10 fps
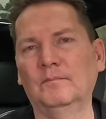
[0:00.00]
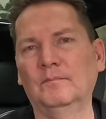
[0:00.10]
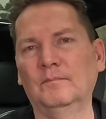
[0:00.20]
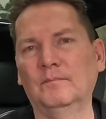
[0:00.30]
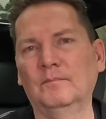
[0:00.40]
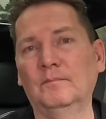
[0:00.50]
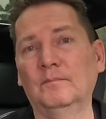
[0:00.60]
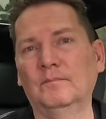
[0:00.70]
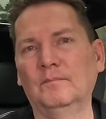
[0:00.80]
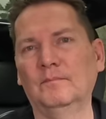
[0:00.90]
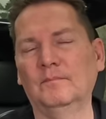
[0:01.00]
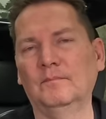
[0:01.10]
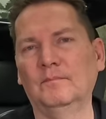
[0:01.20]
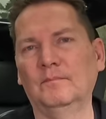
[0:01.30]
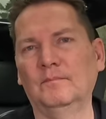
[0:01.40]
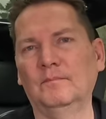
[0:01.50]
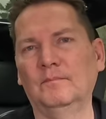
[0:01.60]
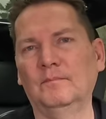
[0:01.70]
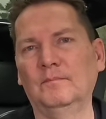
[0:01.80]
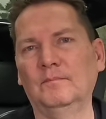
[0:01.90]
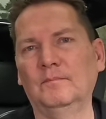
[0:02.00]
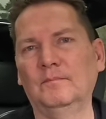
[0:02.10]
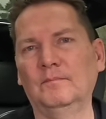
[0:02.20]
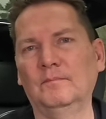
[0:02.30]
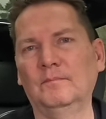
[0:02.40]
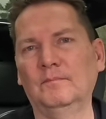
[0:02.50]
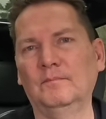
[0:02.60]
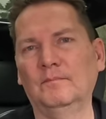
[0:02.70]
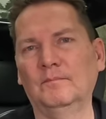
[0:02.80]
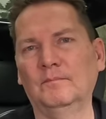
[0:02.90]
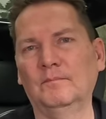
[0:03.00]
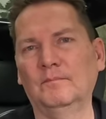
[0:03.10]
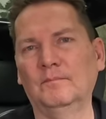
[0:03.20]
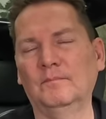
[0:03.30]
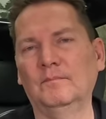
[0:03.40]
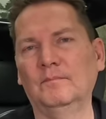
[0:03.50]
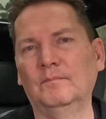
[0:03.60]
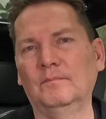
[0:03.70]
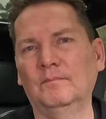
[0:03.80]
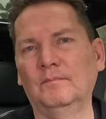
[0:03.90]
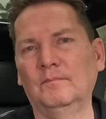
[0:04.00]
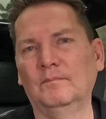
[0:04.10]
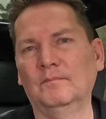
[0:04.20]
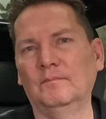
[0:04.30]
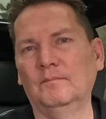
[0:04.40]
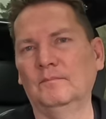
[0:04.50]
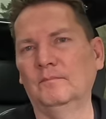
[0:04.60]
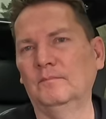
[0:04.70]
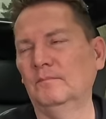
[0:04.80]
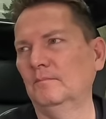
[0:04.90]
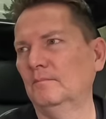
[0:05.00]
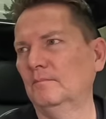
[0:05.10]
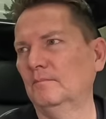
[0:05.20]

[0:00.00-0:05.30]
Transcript: [no speech]